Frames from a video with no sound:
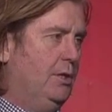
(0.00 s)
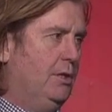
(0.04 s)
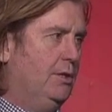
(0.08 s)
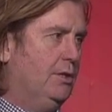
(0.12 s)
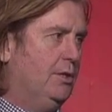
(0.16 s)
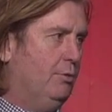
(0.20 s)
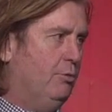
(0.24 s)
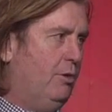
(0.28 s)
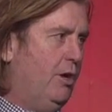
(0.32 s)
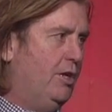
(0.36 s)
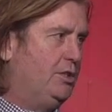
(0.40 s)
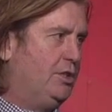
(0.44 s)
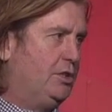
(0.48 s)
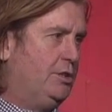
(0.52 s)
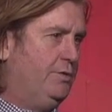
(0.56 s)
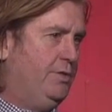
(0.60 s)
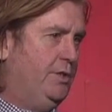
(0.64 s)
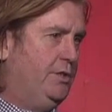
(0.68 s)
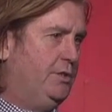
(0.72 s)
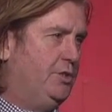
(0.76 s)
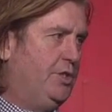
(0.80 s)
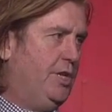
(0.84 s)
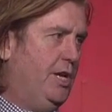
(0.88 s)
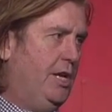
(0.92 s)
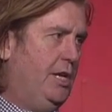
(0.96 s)
The rest of
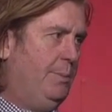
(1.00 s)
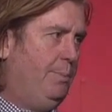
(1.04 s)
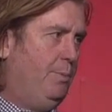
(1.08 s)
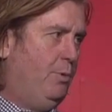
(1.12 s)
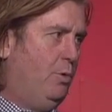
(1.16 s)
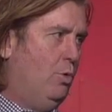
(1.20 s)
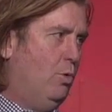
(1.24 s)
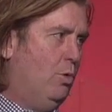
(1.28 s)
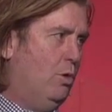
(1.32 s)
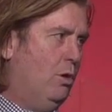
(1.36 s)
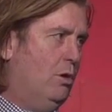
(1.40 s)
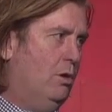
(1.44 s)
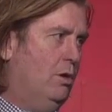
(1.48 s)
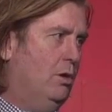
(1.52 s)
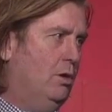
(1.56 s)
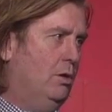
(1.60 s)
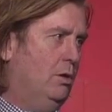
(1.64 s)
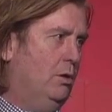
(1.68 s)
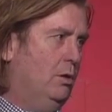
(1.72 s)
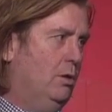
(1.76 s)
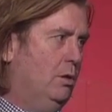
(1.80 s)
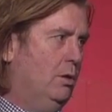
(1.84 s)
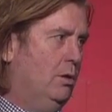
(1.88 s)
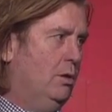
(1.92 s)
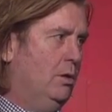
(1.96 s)
it, tape or
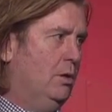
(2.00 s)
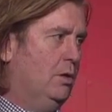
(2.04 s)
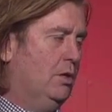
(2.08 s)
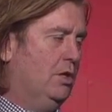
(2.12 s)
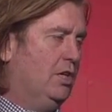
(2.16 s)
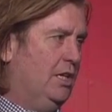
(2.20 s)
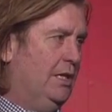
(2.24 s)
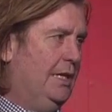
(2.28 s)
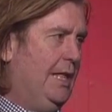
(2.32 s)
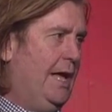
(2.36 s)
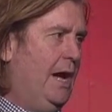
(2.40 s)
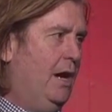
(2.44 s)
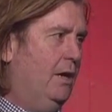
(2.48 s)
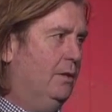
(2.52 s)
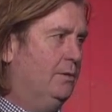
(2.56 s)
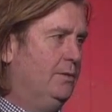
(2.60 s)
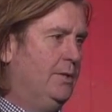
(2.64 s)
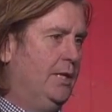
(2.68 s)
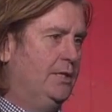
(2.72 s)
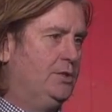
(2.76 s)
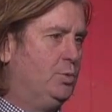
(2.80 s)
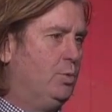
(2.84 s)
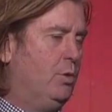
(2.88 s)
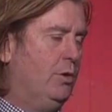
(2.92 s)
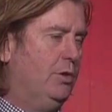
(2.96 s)
cloud.
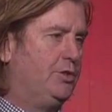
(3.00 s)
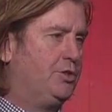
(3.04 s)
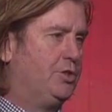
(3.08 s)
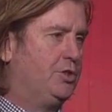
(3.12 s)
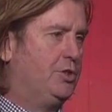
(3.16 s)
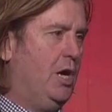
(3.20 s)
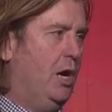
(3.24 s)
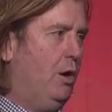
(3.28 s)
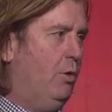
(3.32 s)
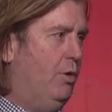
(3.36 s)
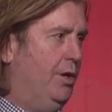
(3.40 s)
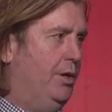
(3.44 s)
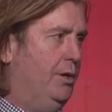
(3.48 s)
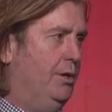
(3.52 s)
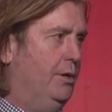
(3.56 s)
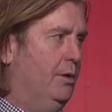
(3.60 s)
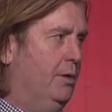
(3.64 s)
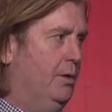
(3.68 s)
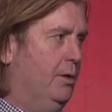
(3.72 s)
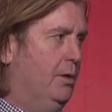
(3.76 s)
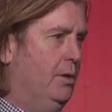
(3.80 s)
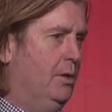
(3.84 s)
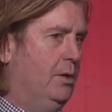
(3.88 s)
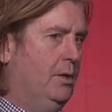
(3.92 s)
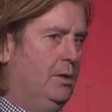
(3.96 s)
That's where it's going.
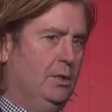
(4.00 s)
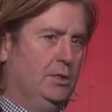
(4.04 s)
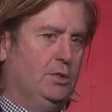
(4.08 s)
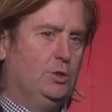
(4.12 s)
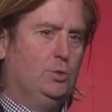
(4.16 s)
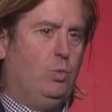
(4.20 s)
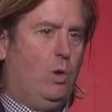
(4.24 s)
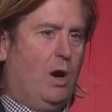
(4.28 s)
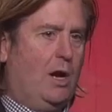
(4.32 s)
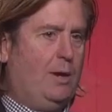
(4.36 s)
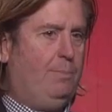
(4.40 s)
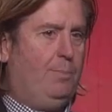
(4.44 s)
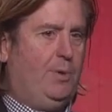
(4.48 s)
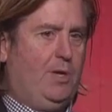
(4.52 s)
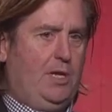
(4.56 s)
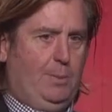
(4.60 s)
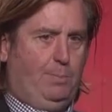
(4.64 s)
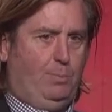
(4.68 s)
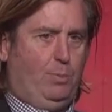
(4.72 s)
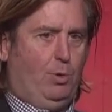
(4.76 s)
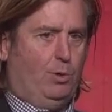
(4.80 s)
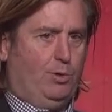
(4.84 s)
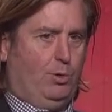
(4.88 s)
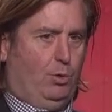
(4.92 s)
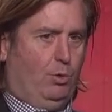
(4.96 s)
It's why
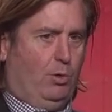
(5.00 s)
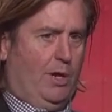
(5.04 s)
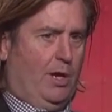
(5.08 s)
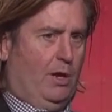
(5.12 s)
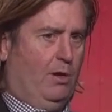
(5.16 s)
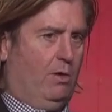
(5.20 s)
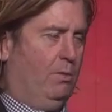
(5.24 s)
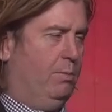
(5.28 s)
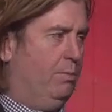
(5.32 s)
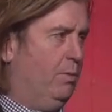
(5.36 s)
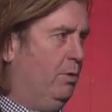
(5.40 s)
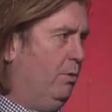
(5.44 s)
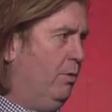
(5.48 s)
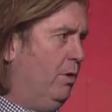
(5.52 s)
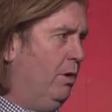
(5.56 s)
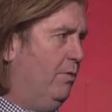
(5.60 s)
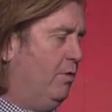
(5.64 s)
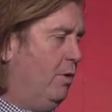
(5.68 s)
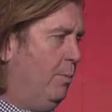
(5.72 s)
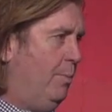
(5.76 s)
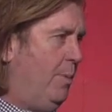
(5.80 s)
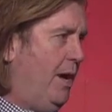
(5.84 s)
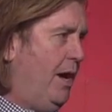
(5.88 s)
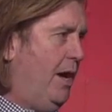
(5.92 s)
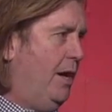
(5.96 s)
people, you'll hear one of our
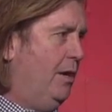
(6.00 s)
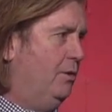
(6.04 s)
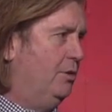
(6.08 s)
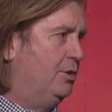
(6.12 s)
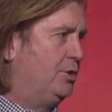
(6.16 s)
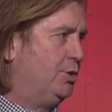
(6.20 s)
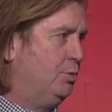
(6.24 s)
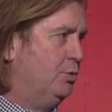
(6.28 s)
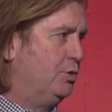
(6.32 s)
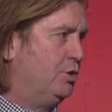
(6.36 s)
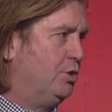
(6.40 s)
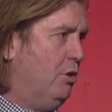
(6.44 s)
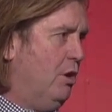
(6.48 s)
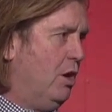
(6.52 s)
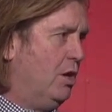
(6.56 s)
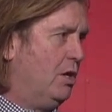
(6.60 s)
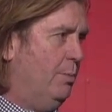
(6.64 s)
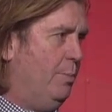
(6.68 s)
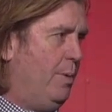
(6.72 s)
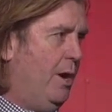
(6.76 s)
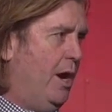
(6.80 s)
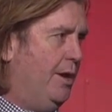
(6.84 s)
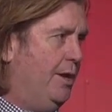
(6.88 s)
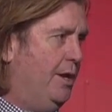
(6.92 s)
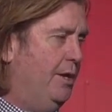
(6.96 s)
panelists will talk
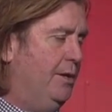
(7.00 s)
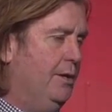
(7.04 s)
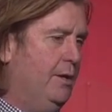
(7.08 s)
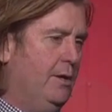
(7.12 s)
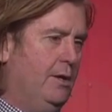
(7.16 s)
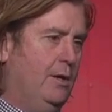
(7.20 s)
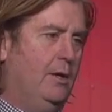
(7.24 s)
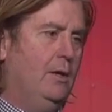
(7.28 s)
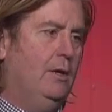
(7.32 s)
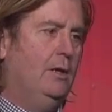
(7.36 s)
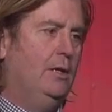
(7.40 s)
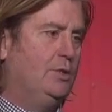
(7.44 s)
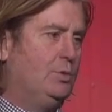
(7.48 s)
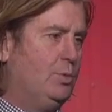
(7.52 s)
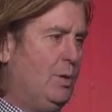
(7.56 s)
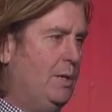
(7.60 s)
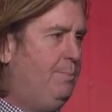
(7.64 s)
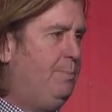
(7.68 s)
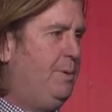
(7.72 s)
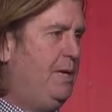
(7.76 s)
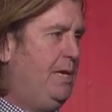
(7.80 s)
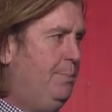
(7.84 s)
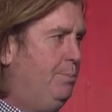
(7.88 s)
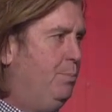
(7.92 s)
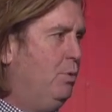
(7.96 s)
about it. It's why
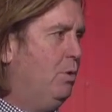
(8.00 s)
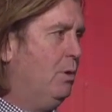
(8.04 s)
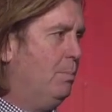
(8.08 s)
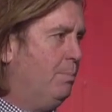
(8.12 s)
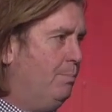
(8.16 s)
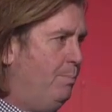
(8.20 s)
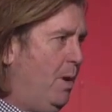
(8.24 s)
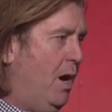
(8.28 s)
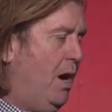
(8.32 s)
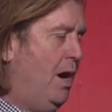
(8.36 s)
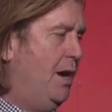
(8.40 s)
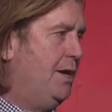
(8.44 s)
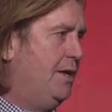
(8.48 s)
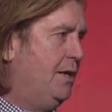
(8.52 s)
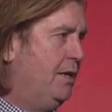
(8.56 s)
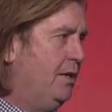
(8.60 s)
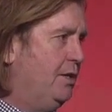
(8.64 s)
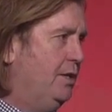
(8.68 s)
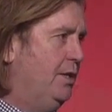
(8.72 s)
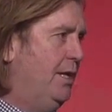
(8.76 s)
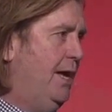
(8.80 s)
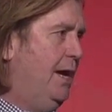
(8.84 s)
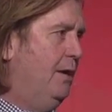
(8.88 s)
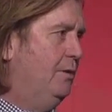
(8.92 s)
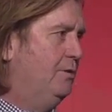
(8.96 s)
people are buying
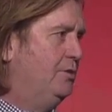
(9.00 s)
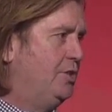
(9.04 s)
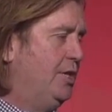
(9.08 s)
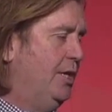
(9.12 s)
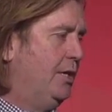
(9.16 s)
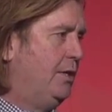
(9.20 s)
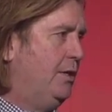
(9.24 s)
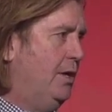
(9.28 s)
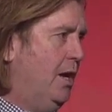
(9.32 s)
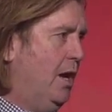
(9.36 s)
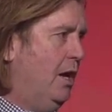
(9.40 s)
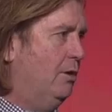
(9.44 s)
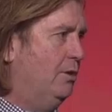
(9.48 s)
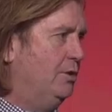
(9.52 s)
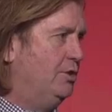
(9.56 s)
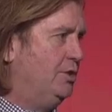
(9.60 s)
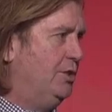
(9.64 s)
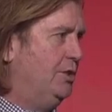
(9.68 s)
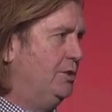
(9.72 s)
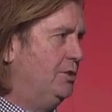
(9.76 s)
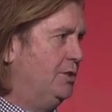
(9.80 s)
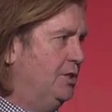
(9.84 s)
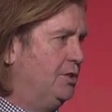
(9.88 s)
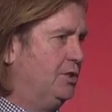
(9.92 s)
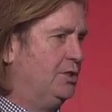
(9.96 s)
cloud
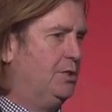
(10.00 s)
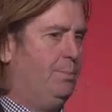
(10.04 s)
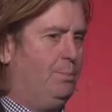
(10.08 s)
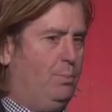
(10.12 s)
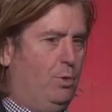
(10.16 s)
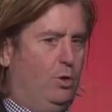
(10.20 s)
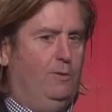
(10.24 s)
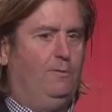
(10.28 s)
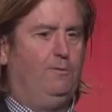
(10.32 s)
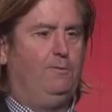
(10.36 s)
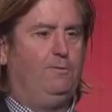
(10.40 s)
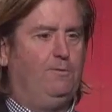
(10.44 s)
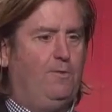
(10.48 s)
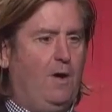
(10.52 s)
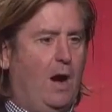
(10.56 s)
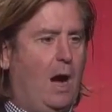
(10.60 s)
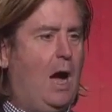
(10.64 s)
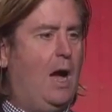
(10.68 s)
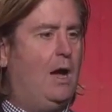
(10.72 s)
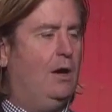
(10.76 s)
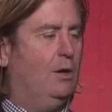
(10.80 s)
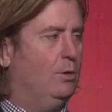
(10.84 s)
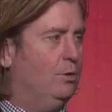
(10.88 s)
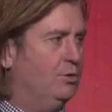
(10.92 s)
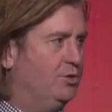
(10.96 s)
technologies. It's to put
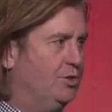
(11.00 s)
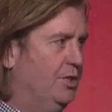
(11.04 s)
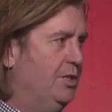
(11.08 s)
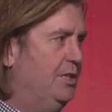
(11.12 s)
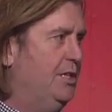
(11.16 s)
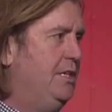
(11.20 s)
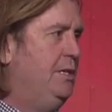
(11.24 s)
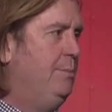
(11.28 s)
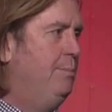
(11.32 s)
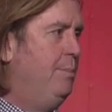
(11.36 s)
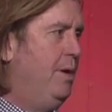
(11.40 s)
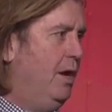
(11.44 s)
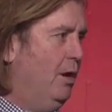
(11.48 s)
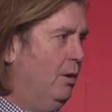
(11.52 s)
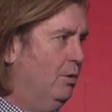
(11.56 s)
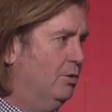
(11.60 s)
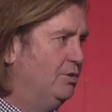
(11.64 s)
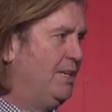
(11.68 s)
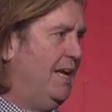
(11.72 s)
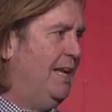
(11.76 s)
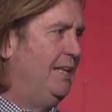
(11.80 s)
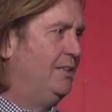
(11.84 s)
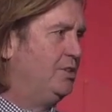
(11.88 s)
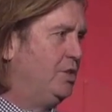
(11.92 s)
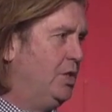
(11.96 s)
files and emails,
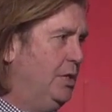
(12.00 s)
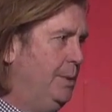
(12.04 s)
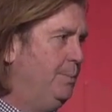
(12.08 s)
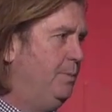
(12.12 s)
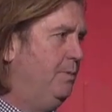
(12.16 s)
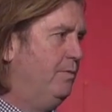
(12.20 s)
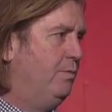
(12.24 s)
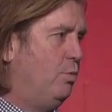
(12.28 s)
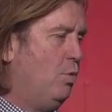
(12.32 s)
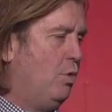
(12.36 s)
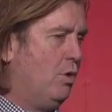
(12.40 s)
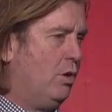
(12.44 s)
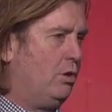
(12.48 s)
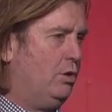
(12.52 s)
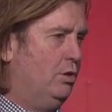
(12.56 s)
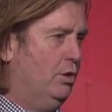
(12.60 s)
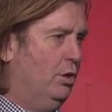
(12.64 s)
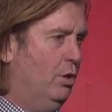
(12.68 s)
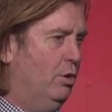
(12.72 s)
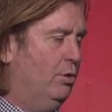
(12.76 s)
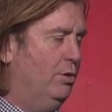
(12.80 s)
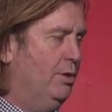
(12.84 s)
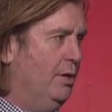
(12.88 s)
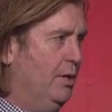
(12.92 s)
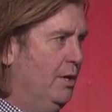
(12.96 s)
that type of
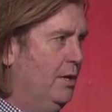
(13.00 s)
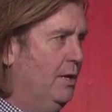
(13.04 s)
workload,